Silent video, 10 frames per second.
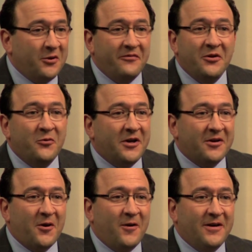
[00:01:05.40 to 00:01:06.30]
whatever you want to
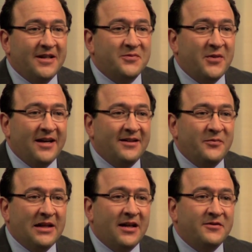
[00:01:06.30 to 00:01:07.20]
call it. It's my,
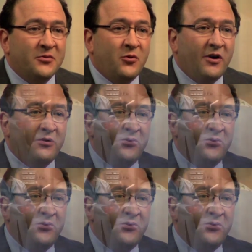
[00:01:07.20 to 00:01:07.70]
my life's work